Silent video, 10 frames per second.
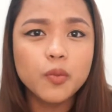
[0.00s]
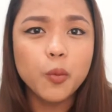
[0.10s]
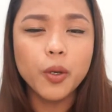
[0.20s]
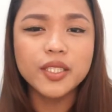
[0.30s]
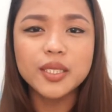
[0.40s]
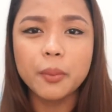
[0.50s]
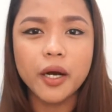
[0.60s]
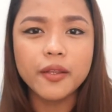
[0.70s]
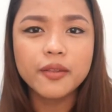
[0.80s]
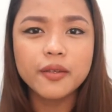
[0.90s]
once a
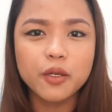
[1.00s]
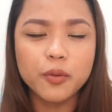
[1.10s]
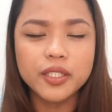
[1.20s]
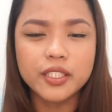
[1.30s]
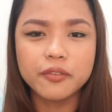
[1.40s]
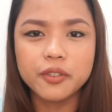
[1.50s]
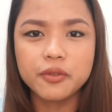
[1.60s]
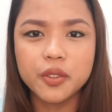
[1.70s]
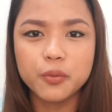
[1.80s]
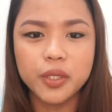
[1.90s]
month or once every
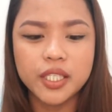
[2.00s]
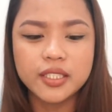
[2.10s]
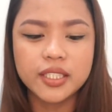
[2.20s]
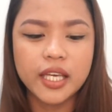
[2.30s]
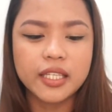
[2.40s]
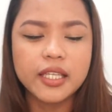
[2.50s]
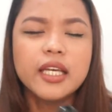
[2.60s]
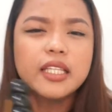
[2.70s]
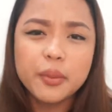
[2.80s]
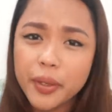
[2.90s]
3 weeks, and
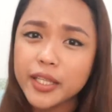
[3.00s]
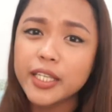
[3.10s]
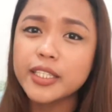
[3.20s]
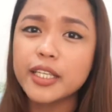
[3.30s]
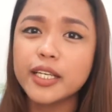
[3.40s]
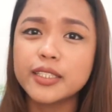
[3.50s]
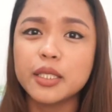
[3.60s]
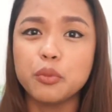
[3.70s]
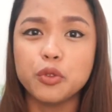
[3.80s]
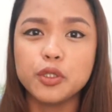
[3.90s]
depende lang talaga
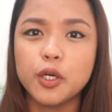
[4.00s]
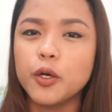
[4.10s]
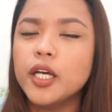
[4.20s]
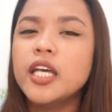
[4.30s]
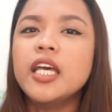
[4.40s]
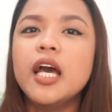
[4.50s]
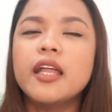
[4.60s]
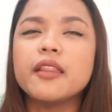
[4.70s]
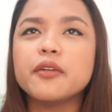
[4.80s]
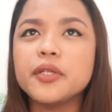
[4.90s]
sa mood ko.
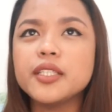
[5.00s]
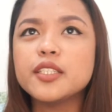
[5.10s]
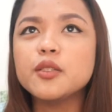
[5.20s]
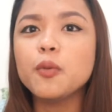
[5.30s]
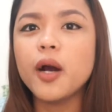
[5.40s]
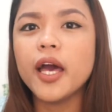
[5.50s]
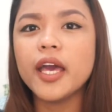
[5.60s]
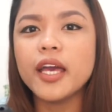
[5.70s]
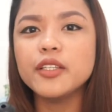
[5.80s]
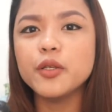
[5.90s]
The reason
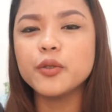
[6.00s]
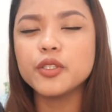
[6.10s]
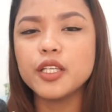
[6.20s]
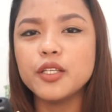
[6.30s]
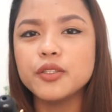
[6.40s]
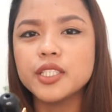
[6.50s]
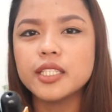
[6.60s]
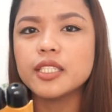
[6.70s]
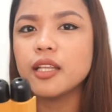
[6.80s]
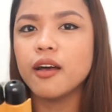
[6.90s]
why I don't use
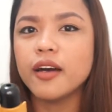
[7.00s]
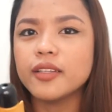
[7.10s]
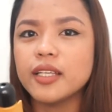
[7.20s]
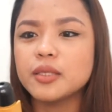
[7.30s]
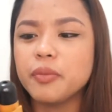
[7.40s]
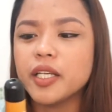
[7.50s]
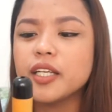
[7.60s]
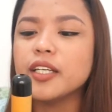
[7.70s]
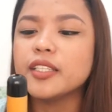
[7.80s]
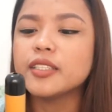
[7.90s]
this a lot is
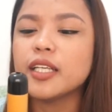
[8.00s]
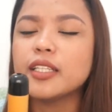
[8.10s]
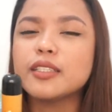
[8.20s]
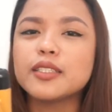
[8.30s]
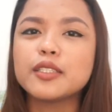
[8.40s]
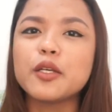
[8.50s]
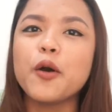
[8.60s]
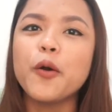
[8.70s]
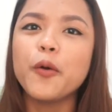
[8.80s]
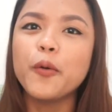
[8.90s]
because it's
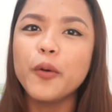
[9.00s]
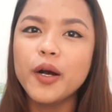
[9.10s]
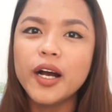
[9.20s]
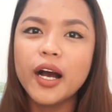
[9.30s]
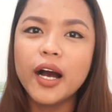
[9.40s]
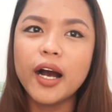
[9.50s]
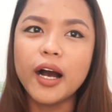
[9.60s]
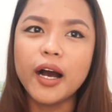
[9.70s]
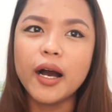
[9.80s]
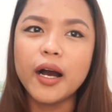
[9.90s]
so
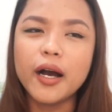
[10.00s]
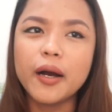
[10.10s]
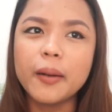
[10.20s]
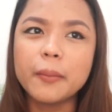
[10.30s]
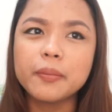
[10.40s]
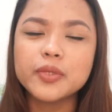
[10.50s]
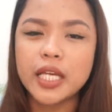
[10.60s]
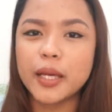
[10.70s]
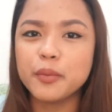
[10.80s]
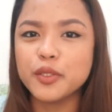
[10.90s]

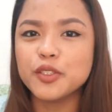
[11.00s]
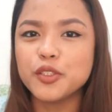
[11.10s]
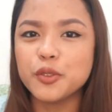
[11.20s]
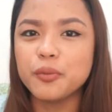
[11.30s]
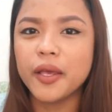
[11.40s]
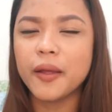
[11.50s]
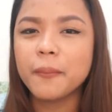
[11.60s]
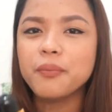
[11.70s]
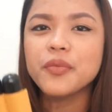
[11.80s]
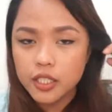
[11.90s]
time
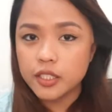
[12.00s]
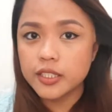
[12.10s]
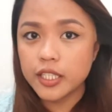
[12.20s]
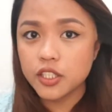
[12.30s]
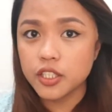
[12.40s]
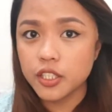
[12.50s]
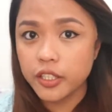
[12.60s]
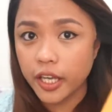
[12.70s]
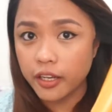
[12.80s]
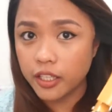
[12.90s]
consuming. You section
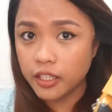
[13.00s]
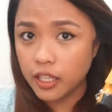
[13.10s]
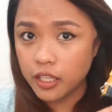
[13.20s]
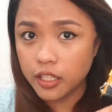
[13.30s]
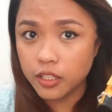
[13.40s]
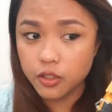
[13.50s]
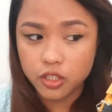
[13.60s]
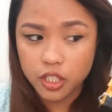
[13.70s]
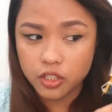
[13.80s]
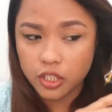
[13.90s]
your hair and lalagay
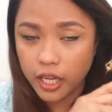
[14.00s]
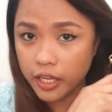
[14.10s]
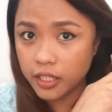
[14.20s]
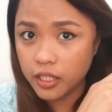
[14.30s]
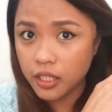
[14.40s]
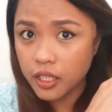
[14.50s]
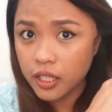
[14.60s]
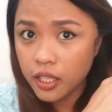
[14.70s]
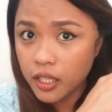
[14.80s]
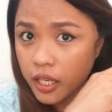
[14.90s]
niyo siya dyan,
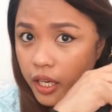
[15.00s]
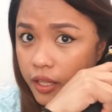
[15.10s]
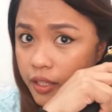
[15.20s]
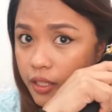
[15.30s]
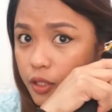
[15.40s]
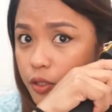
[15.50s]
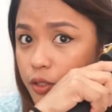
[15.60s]
and then